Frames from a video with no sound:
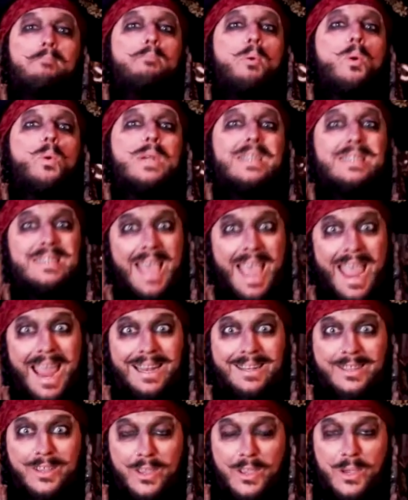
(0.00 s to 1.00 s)
Boys
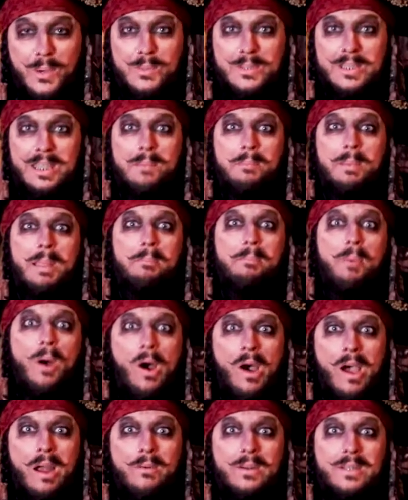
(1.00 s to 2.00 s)
and girls can be
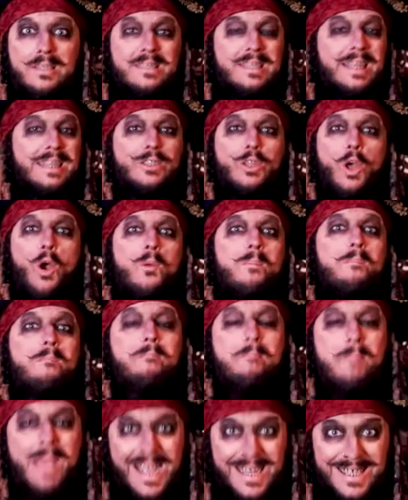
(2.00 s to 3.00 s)
pirates, it
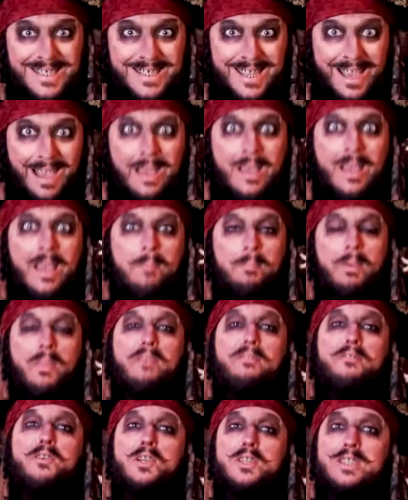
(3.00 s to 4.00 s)
don't matter. But the
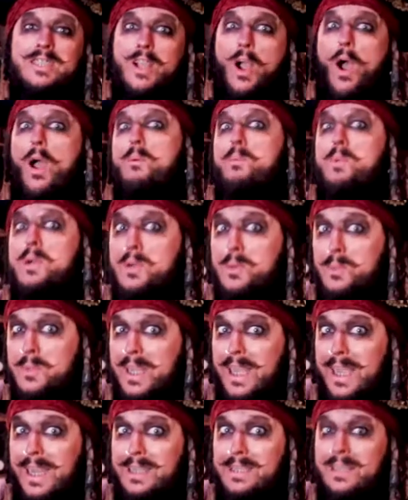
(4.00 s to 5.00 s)
first thing I will
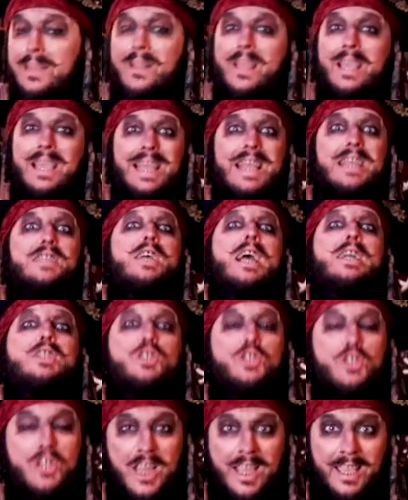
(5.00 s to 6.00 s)
need is a
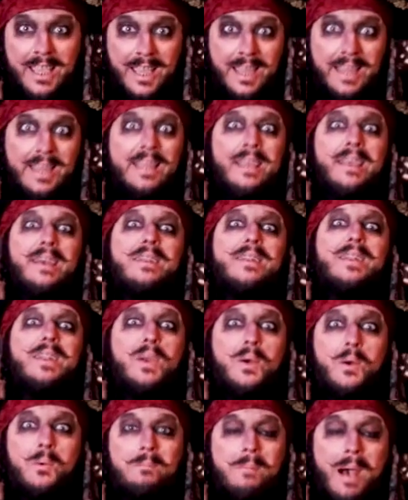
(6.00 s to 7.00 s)
cheeky
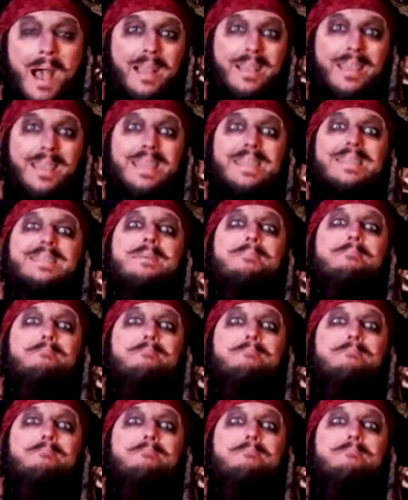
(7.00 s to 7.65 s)
little monkey as a